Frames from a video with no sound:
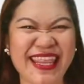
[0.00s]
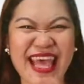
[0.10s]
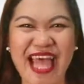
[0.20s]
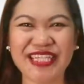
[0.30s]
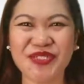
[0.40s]

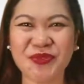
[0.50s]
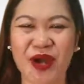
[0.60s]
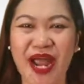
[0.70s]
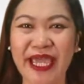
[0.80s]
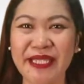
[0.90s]
That's
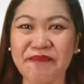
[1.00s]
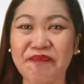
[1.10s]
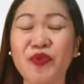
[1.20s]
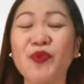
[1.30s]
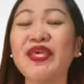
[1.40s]
right,
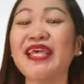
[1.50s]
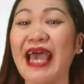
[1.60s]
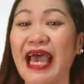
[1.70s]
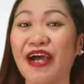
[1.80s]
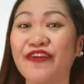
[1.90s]
we
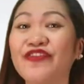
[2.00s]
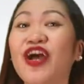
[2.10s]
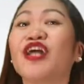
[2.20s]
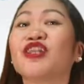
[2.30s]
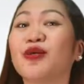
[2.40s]

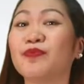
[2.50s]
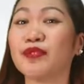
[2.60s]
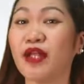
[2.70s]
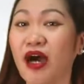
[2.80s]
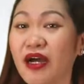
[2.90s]
have the
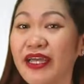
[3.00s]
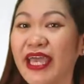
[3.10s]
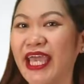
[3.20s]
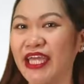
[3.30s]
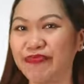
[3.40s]
block
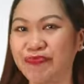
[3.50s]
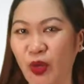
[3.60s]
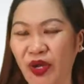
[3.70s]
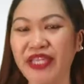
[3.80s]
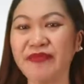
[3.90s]
and
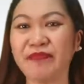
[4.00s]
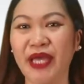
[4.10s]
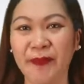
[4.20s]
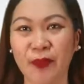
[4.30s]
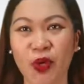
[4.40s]
point
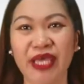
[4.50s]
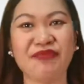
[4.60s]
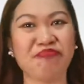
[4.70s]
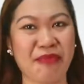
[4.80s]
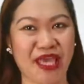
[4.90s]
by
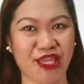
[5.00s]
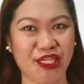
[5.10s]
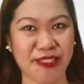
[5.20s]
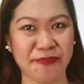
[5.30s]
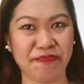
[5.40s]
point
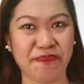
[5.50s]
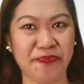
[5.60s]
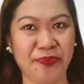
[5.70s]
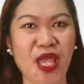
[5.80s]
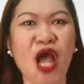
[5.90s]
method.
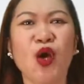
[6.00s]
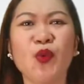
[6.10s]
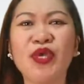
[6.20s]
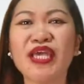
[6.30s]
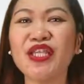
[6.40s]

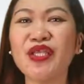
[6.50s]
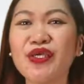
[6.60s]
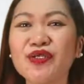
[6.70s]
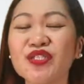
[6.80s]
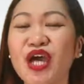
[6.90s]
We can
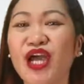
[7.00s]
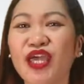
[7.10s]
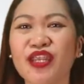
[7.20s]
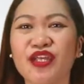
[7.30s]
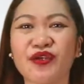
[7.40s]
use
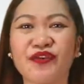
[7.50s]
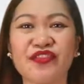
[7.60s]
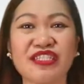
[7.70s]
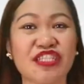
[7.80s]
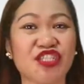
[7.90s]
either
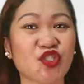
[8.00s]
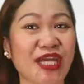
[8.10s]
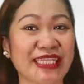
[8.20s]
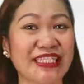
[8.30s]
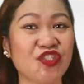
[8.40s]
of these
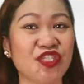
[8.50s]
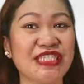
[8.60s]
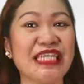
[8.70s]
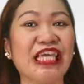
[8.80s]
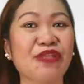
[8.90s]

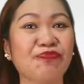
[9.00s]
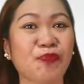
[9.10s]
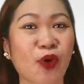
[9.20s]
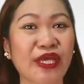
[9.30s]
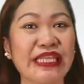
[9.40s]
strategies in
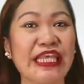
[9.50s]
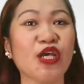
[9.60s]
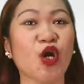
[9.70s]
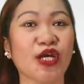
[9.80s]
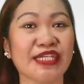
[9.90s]

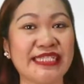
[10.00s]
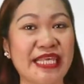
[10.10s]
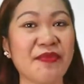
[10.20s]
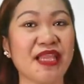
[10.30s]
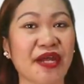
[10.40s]
pointing our
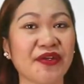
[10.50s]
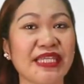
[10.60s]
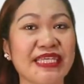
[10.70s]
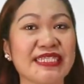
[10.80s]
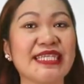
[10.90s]

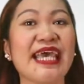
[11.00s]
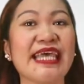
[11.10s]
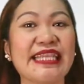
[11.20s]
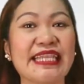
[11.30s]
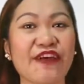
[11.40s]
similarities
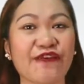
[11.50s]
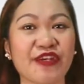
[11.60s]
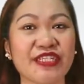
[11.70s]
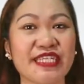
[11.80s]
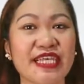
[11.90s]
and
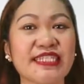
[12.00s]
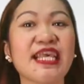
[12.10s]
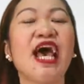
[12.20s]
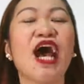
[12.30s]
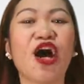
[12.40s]

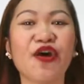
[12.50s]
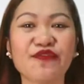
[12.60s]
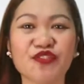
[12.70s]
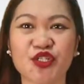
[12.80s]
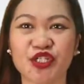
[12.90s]
differences
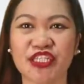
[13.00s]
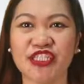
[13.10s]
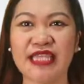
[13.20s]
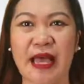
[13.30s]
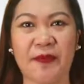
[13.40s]
of certain